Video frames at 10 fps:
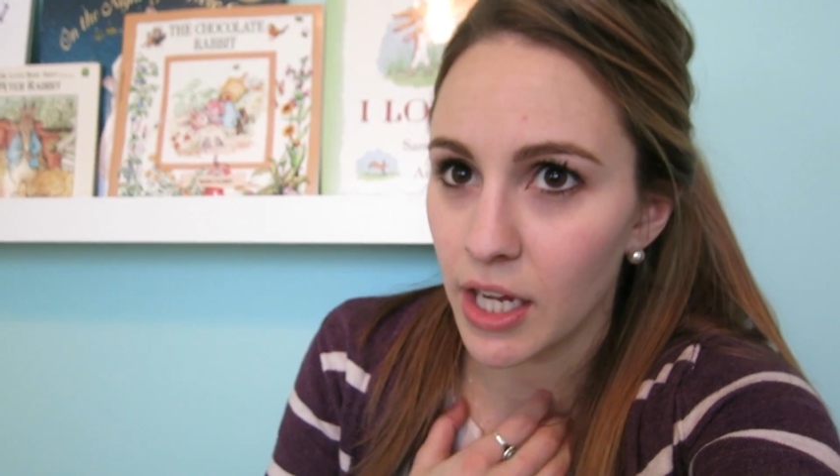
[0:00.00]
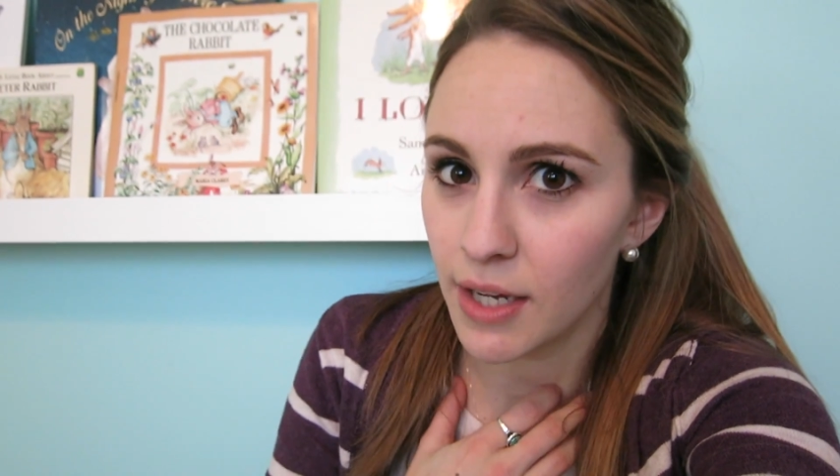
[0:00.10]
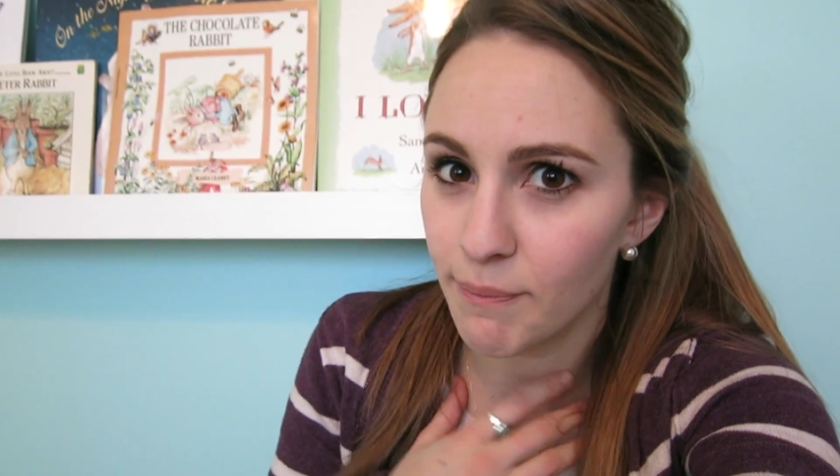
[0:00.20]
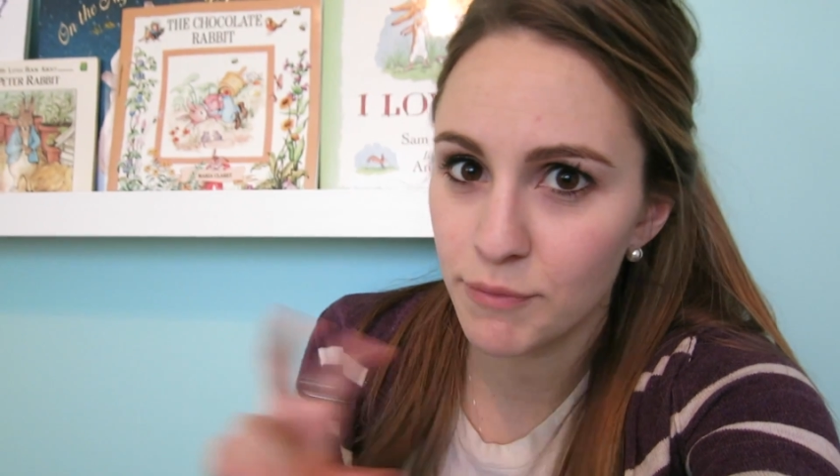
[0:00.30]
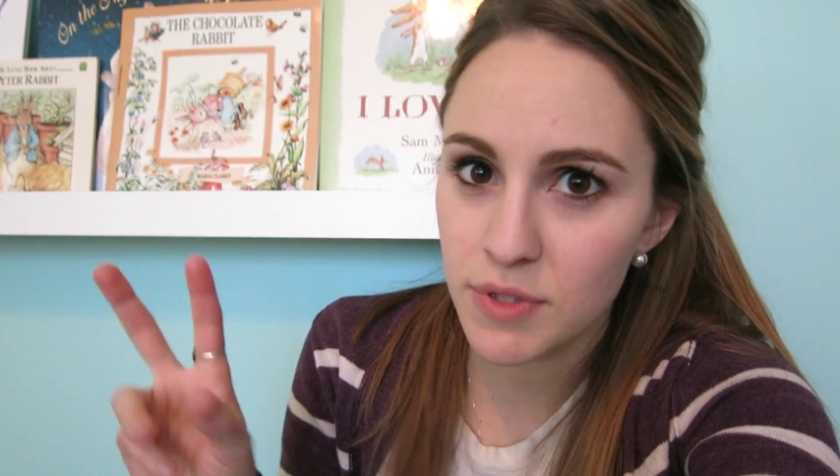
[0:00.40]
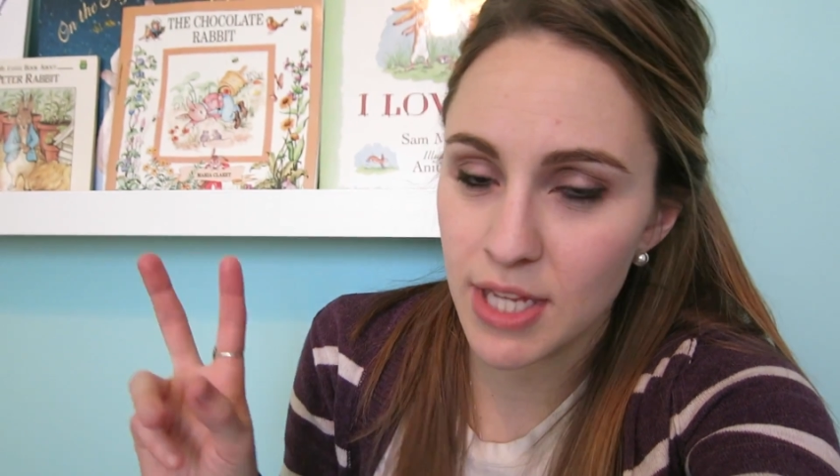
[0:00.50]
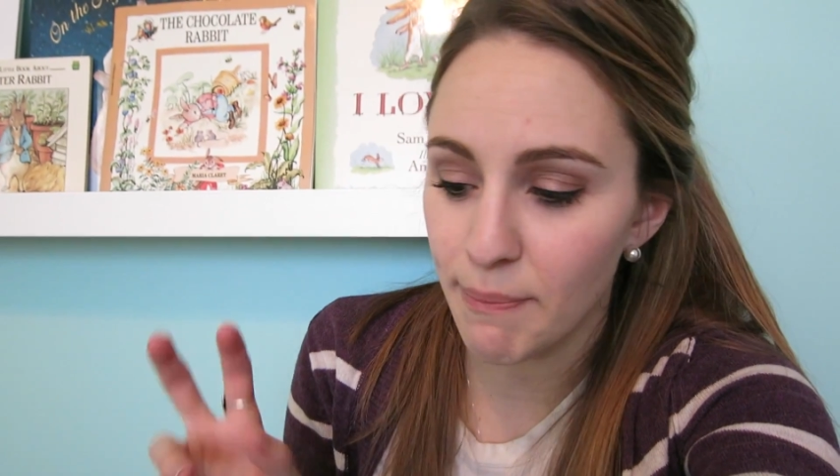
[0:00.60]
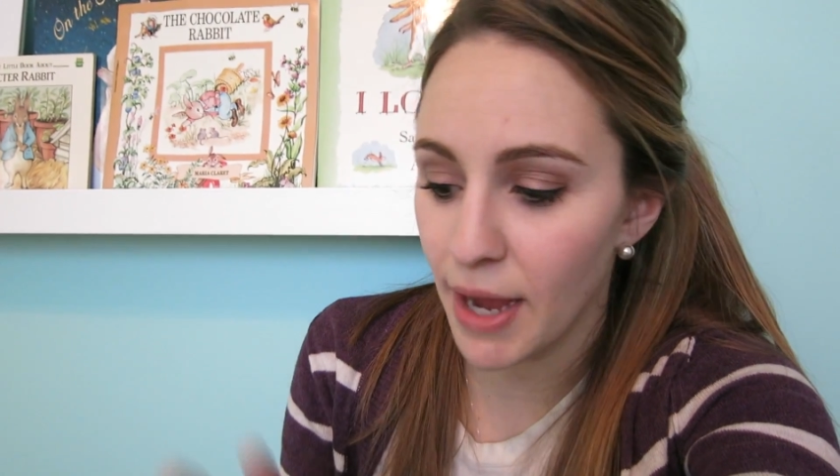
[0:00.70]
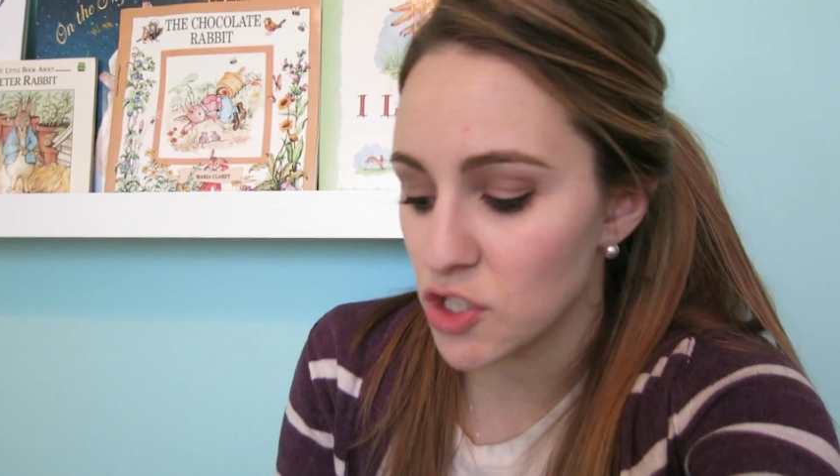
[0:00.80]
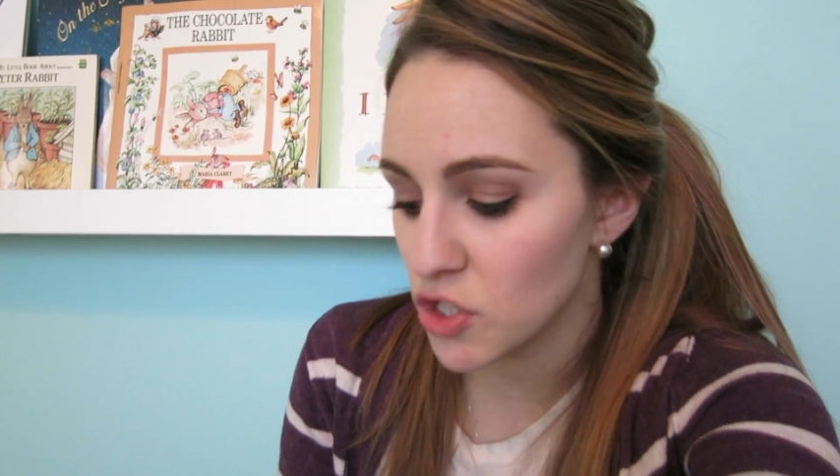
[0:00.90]
a
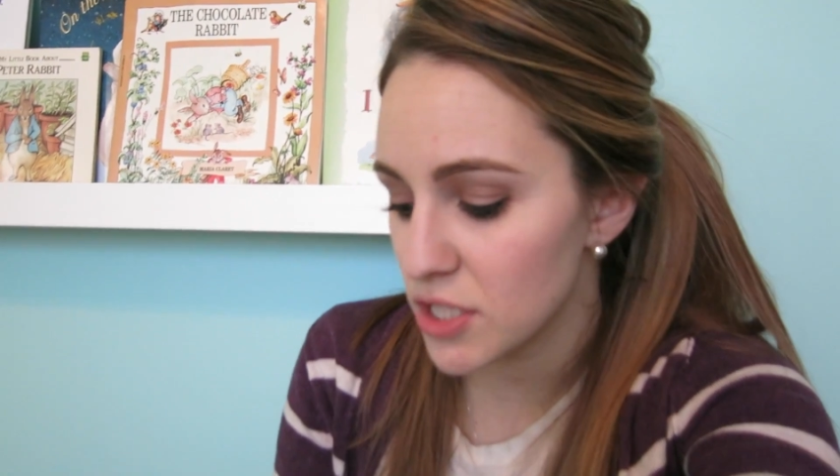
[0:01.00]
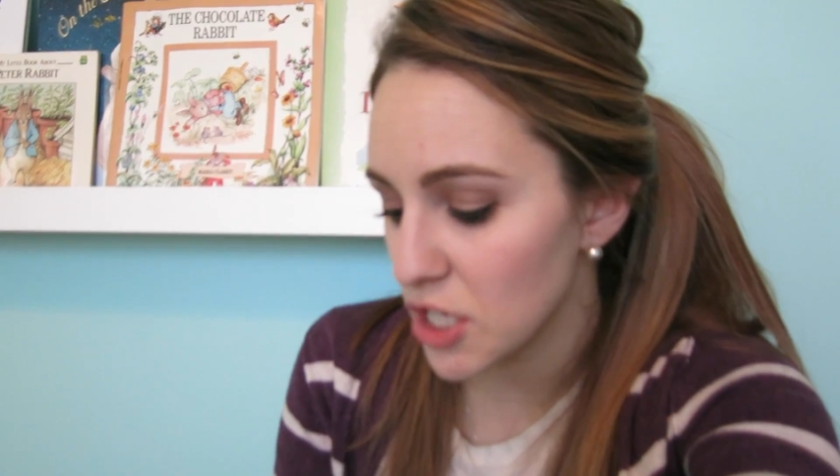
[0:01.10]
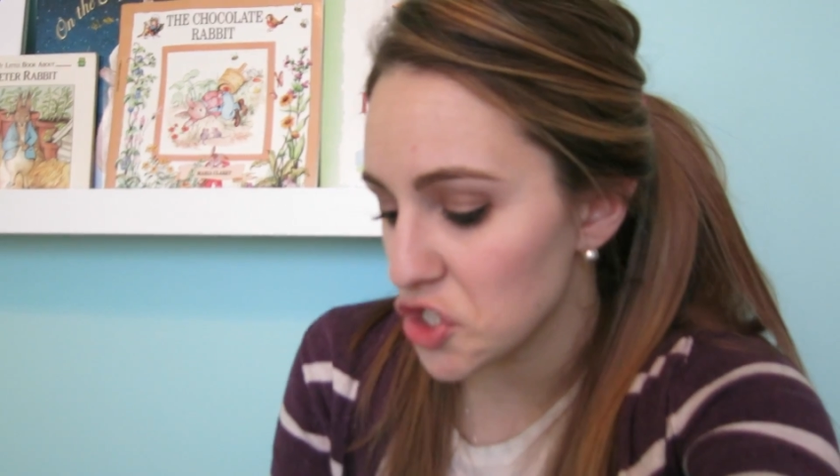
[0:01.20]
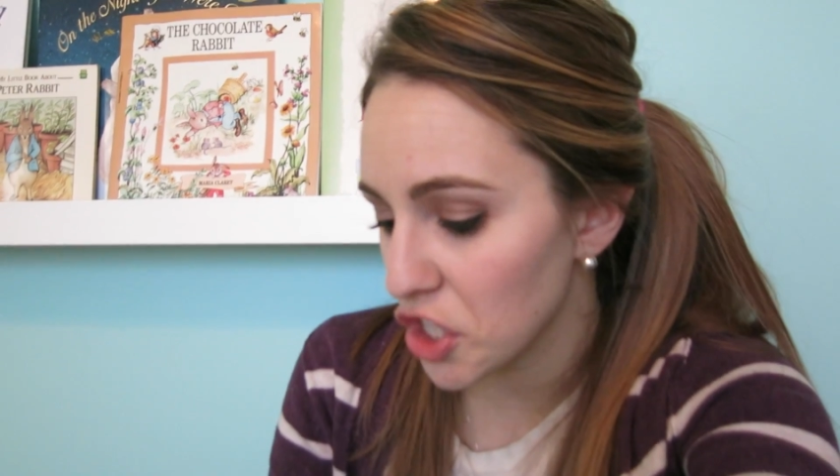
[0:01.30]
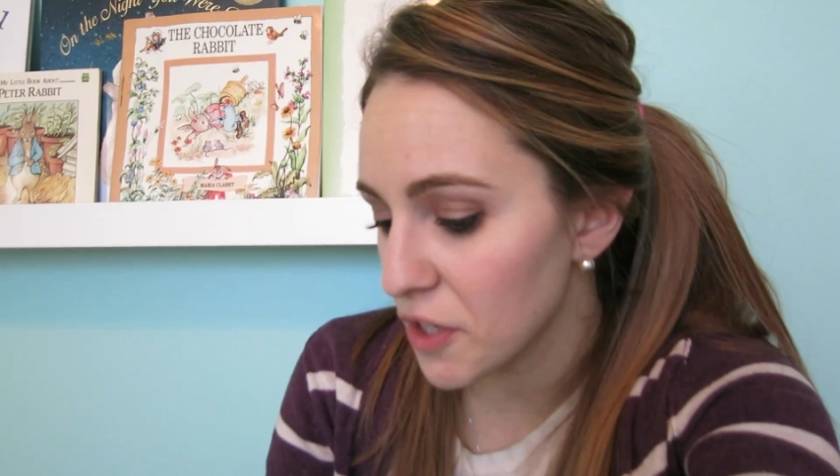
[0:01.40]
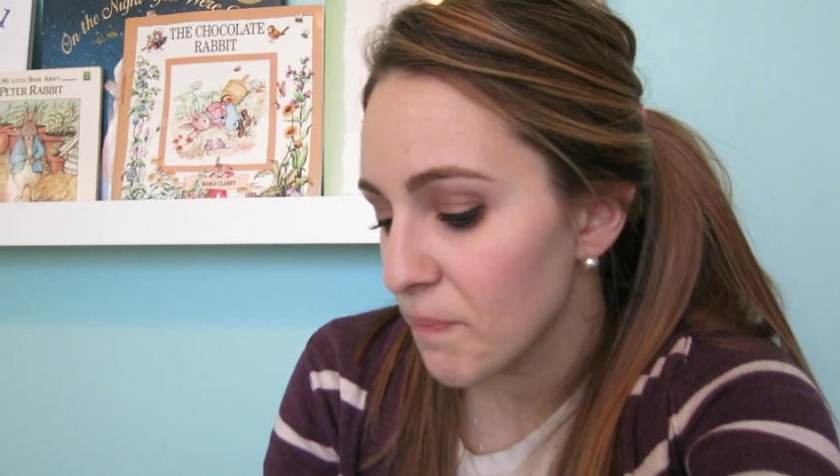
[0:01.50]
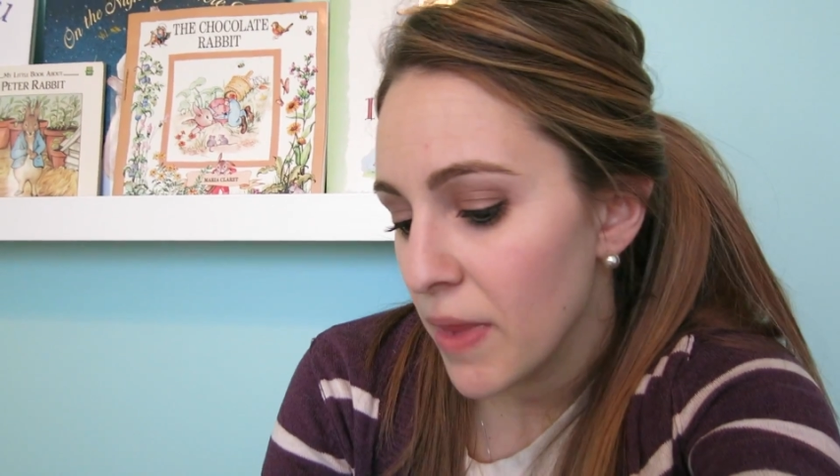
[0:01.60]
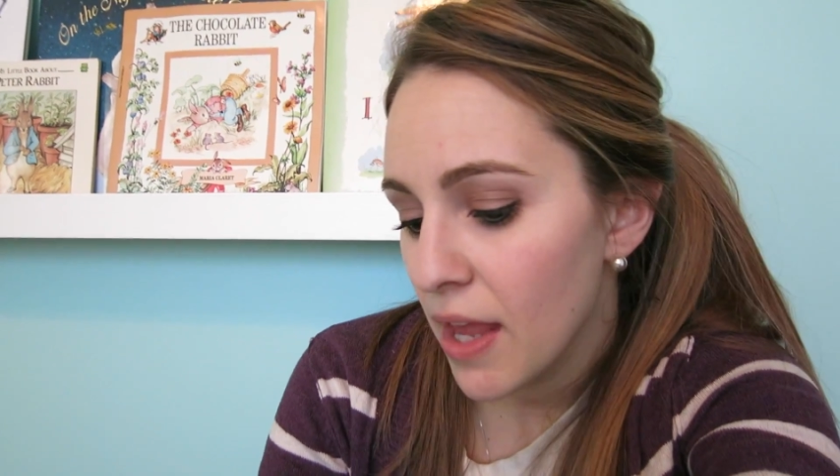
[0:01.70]
Saint Patrick's Day shirt.